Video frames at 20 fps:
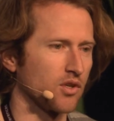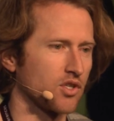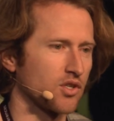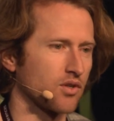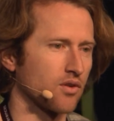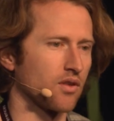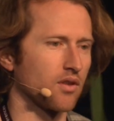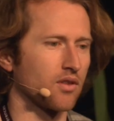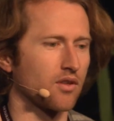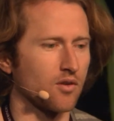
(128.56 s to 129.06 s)
sure
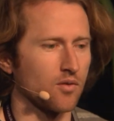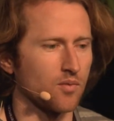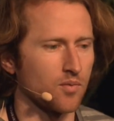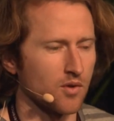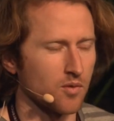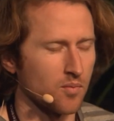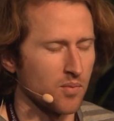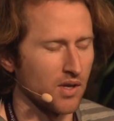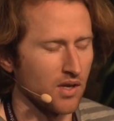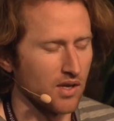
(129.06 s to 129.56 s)
that
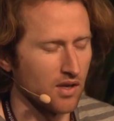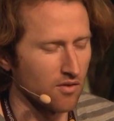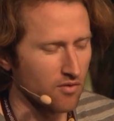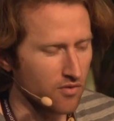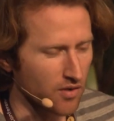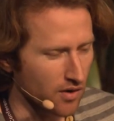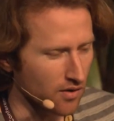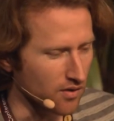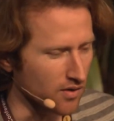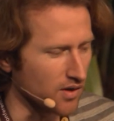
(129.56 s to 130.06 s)
they're picking
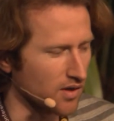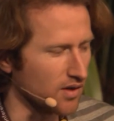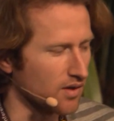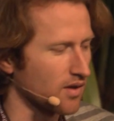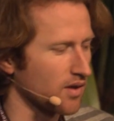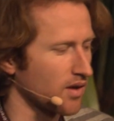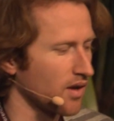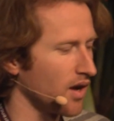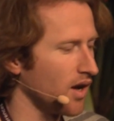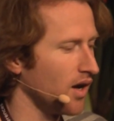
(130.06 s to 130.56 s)
fairly.
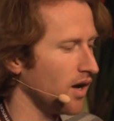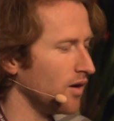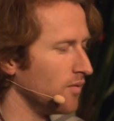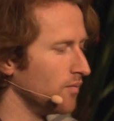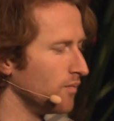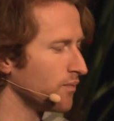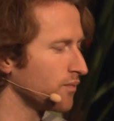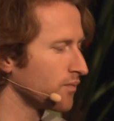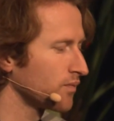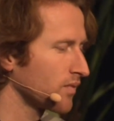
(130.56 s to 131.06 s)

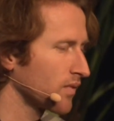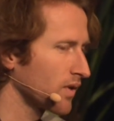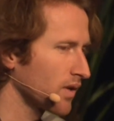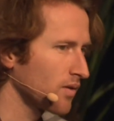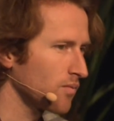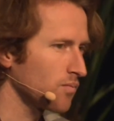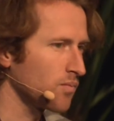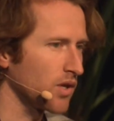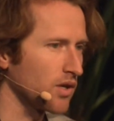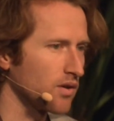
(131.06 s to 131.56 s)

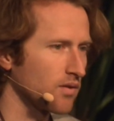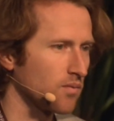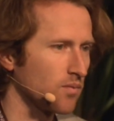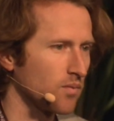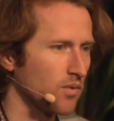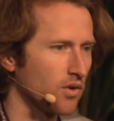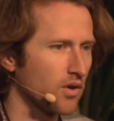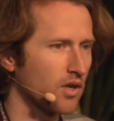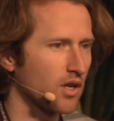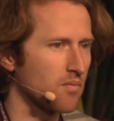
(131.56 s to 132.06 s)
But
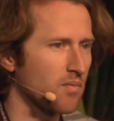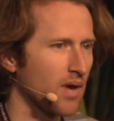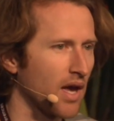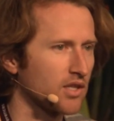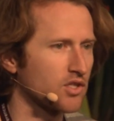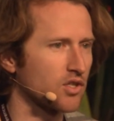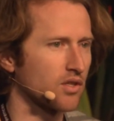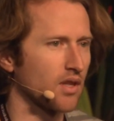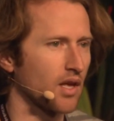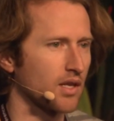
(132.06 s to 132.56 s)
you can
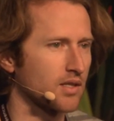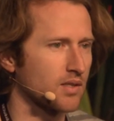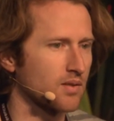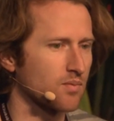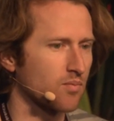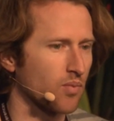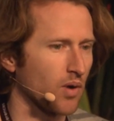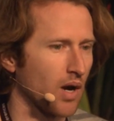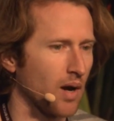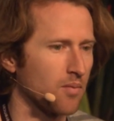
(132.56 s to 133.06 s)
imagine that's
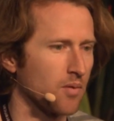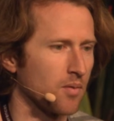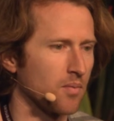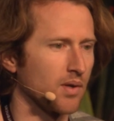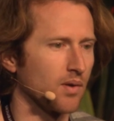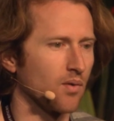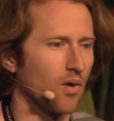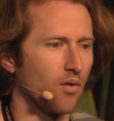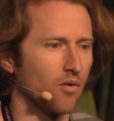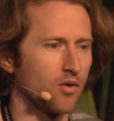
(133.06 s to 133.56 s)

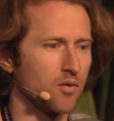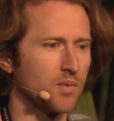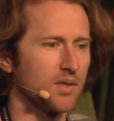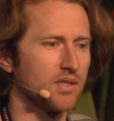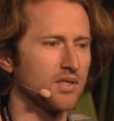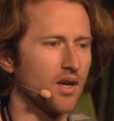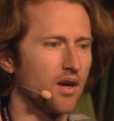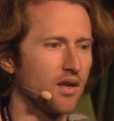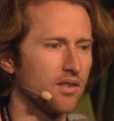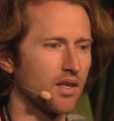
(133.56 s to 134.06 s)
probably what would be
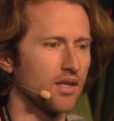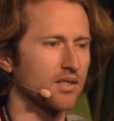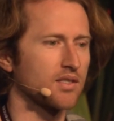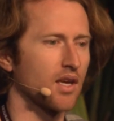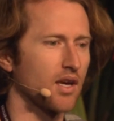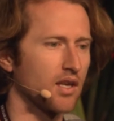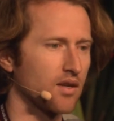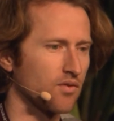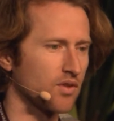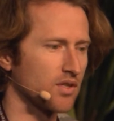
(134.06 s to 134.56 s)
done. That's
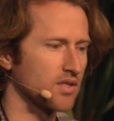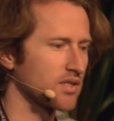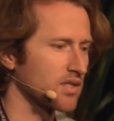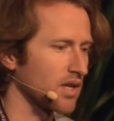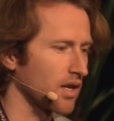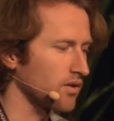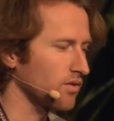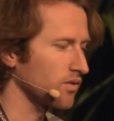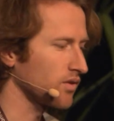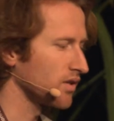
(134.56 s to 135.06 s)
kind of the
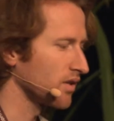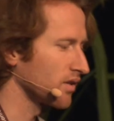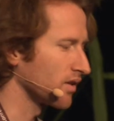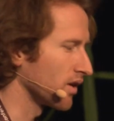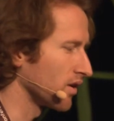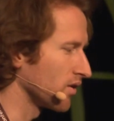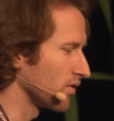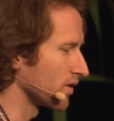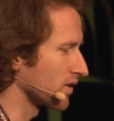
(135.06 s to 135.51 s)
standard thing that you'd